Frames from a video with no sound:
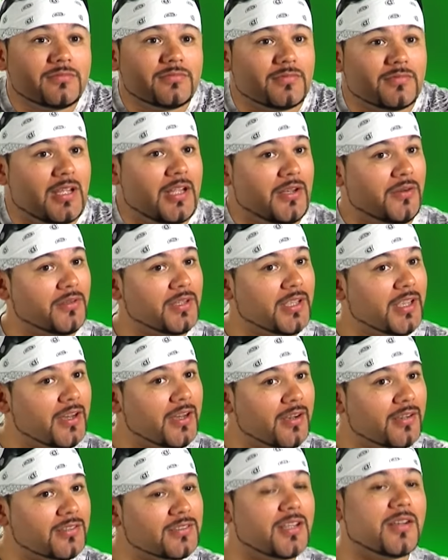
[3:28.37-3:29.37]
I don't
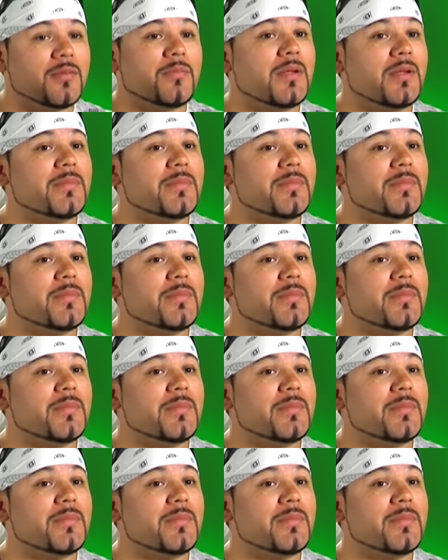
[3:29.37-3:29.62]
care, it's none of my